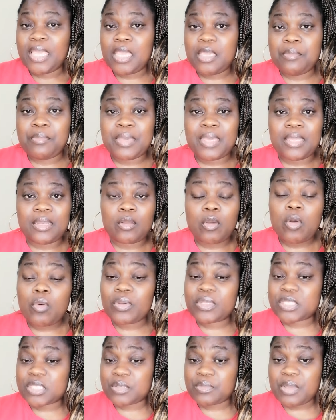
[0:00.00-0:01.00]
Amen.
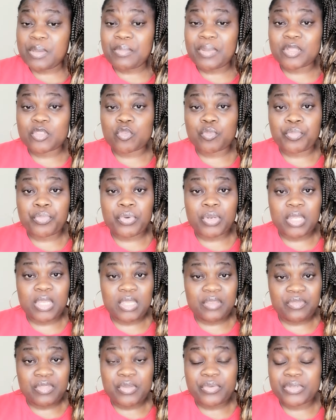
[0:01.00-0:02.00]
Always remember to pray.
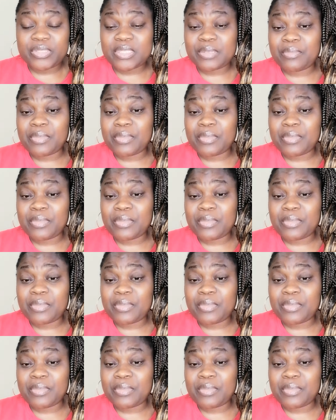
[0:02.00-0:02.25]
If there is